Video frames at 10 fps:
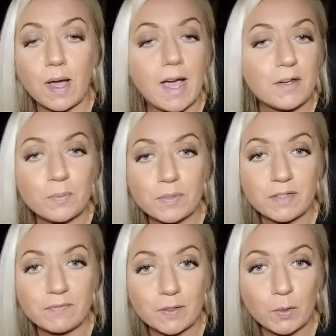I don't
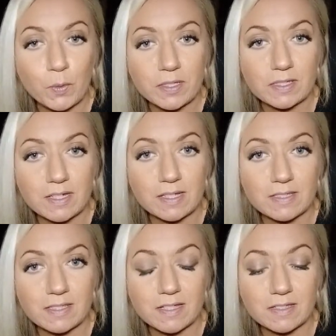believe in
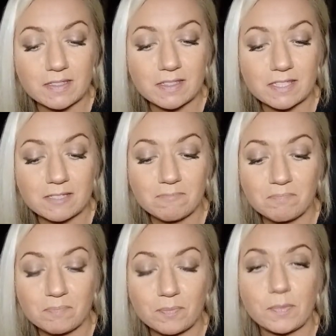coincidences,
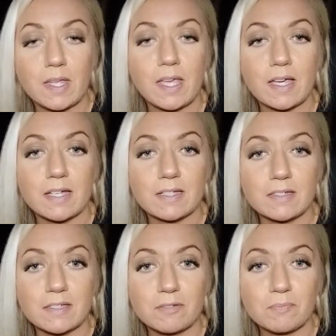
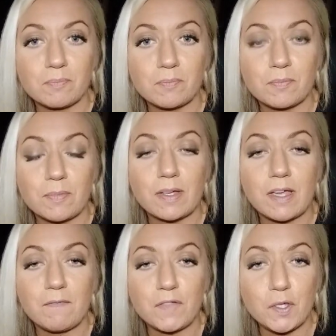and
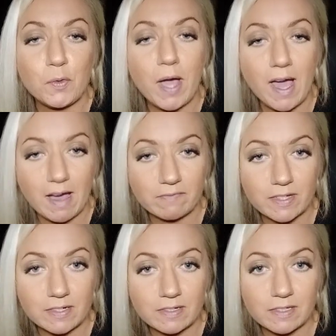if you
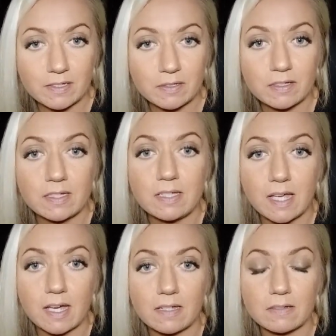haven't
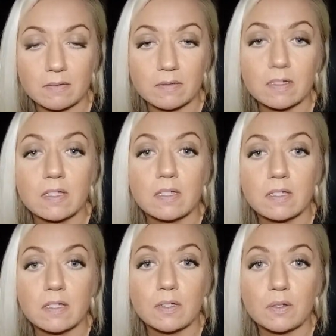yet
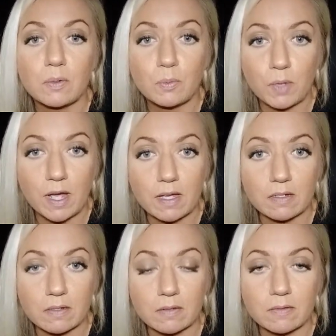
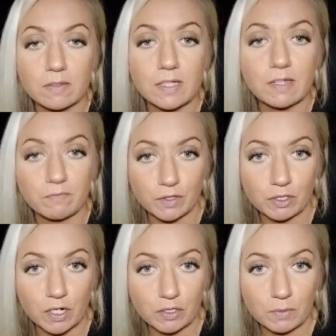read the
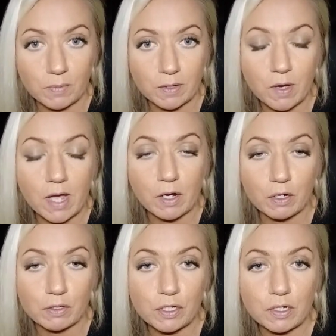infrastructure bill, I
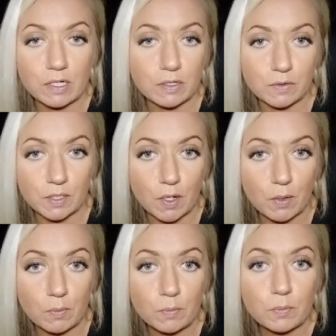urge you to do
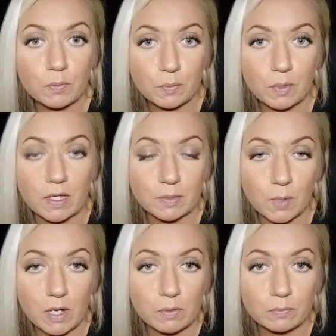so as
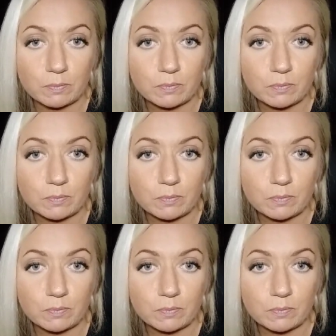well.